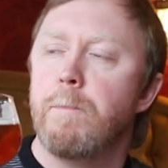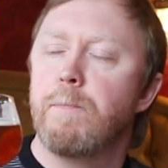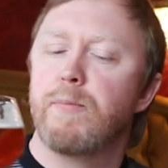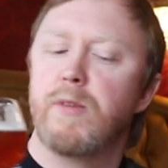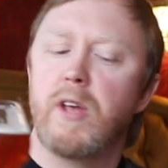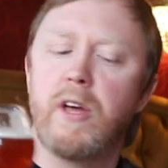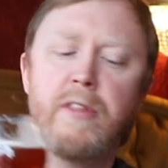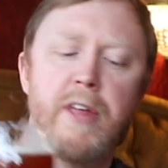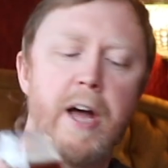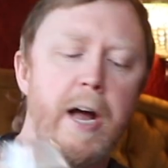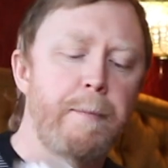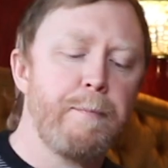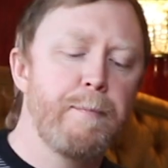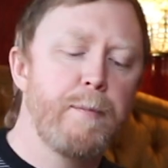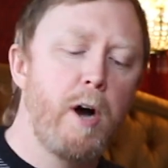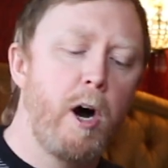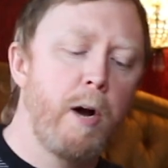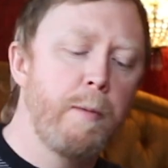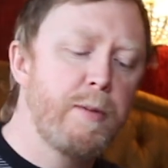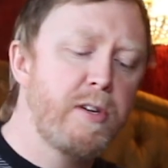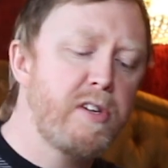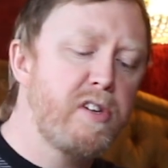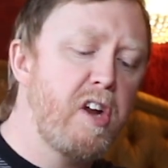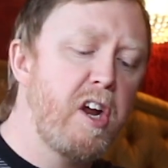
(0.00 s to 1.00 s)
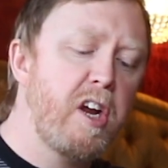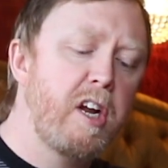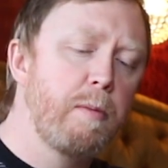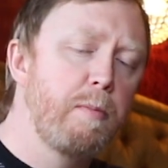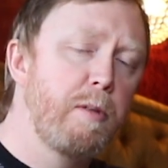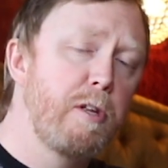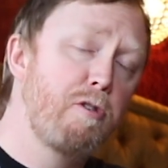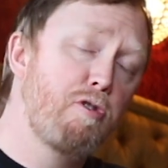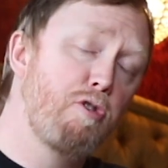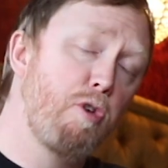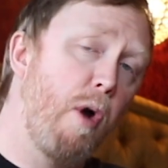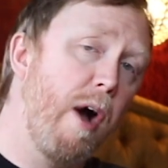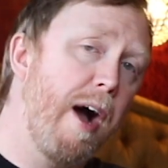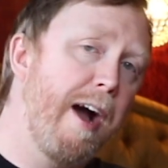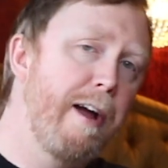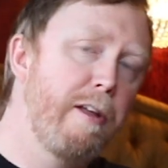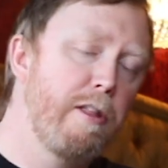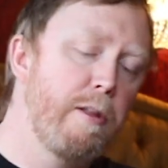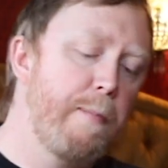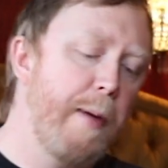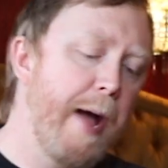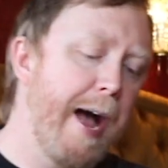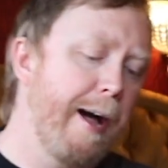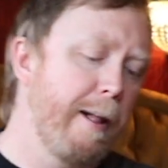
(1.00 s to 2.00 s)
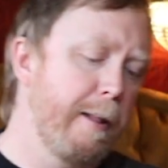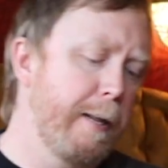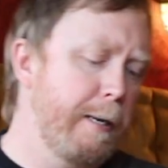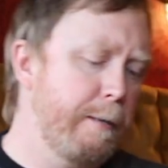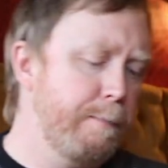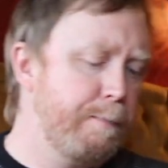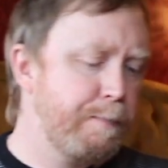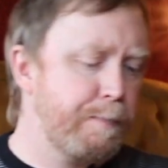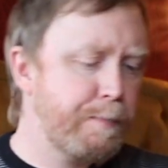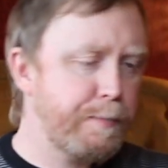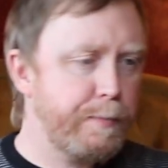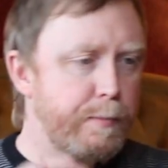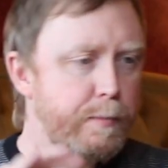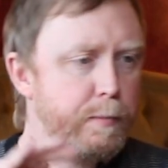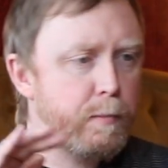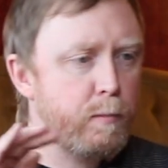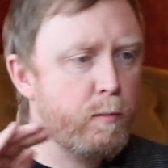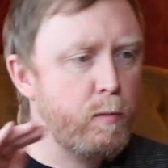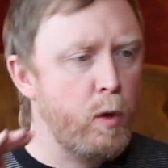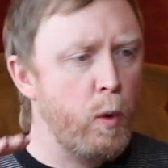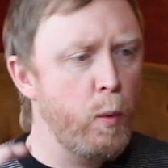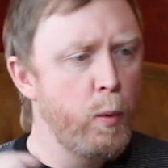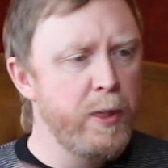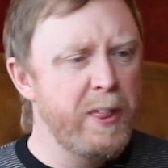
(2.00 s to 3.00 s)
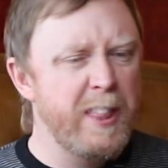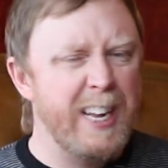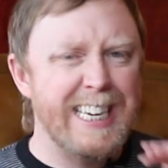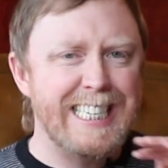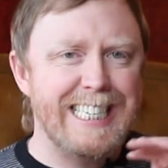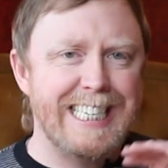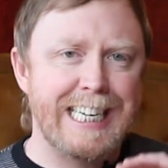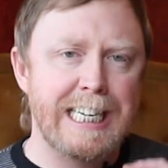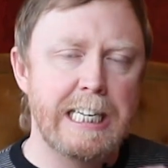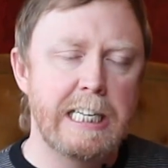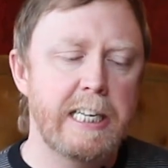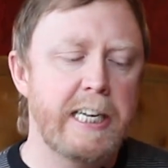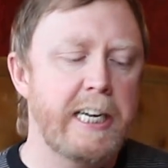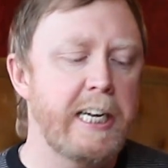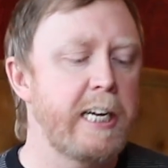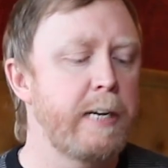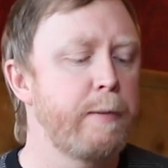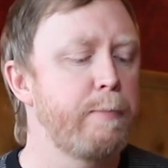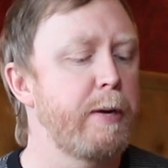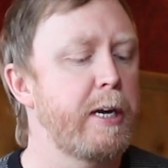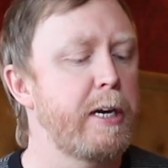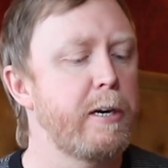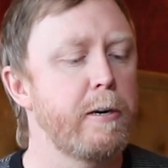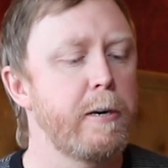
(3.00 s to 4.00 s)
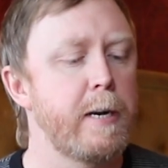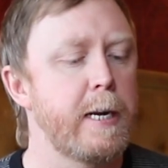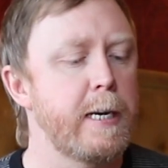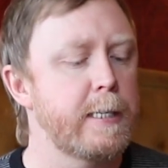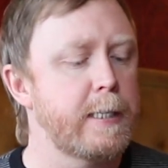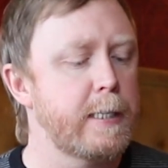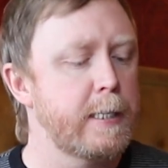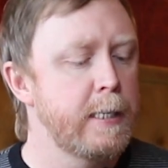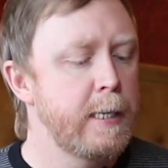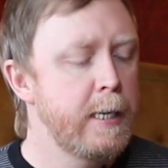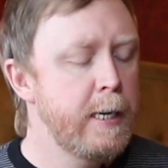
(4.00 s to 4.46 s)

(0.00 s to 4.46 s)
Then unmistakably dry on the palate with nice clean bitterness.